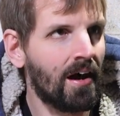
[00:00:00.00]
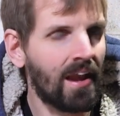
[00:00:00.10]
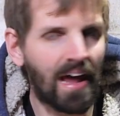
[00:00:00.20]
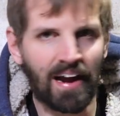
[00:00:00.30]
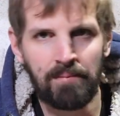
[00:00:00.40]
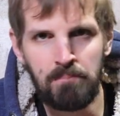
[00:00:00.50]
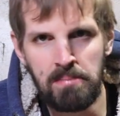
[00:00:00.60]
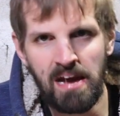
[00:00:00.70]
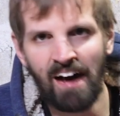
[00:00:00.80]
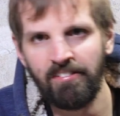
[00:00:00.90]
like
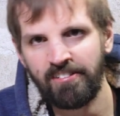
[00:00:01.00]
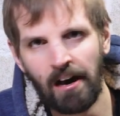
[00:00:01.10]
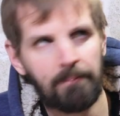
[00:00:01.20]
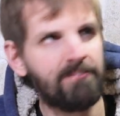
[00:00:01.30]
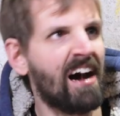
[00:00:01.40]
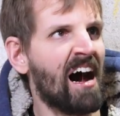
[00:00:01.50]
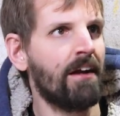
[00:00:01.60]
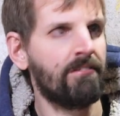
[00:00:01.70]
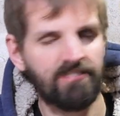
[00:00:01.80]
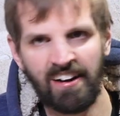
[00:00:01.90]
maybe how the top fan
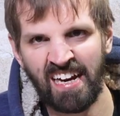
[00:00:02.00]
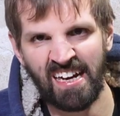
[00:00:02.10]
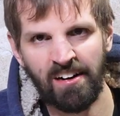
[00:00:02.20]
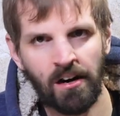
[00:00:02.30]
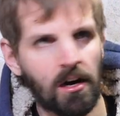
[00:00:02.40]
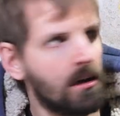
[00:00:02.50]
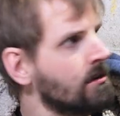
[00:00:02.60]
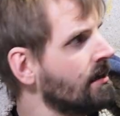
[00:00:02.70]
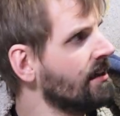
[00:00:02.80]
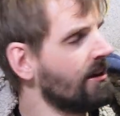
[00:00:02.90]
running
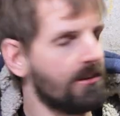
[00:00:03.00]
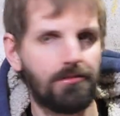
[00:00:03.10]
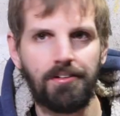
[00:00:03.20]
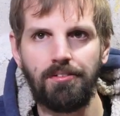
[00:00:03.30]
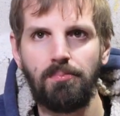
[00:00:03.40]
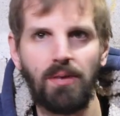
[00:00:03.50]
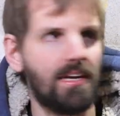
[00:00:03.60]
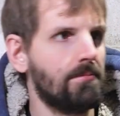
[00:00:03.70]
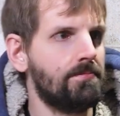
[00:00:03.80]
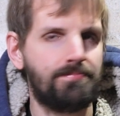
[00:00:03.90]
while the other one's
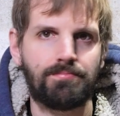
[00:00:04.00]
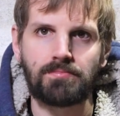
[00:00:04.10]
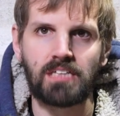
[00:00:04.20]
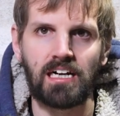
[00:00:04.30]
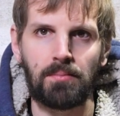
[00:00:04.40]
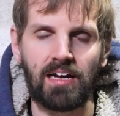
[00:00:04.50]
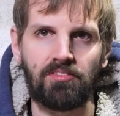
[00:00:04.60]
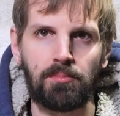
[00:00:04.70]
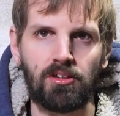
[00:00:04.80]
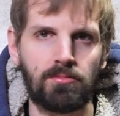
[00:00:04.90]
spinning. I may have
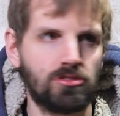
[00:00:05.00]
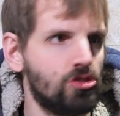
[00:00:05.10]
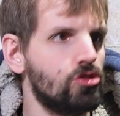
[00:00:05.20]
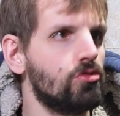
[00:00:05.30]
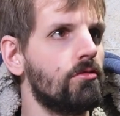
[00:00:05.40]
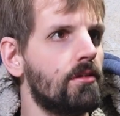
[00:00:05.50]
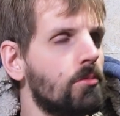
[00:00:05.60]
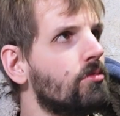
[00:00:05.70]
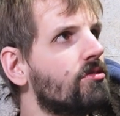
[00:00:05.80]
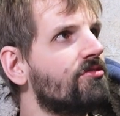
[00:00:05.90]
to put them on dual
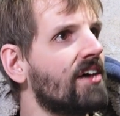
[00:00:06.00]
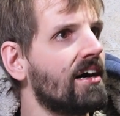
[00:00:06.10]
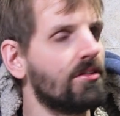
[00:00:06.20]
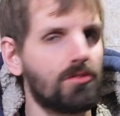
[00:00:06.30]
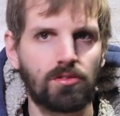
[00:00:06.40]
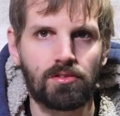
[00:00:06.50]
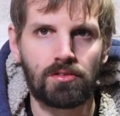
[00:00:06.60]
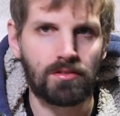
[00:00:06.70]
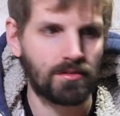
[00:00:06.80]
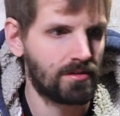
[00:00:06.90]
loops fans.
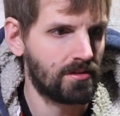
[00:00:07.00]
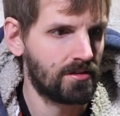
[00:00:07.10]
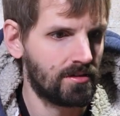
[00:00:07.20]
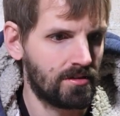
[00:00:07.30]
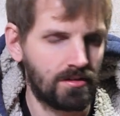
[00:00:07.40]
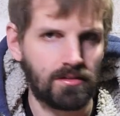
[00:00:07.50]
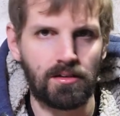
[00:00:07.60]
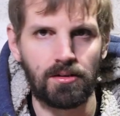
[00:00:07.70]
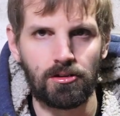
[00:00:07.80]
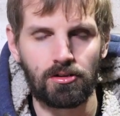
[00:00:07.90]

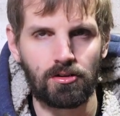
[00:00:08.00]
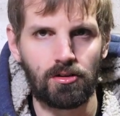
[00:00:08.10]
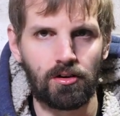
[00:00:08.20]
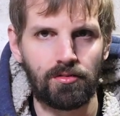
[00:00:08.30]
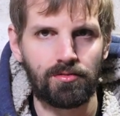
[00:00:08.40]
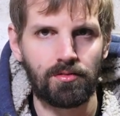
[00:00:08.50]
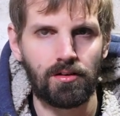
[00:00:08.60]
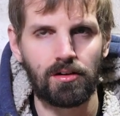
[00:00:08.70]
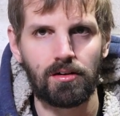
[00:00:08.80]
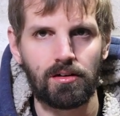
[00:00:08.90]
Look off.
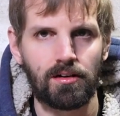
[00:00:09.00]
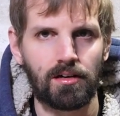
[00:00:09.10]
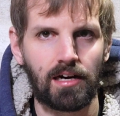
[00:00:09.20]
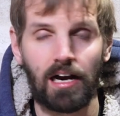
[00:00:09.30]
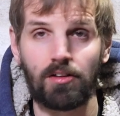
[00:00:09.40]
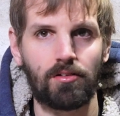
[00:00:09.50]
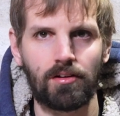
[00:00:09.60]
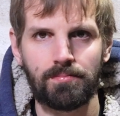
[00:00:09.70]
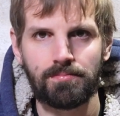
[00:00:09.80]
I don't know.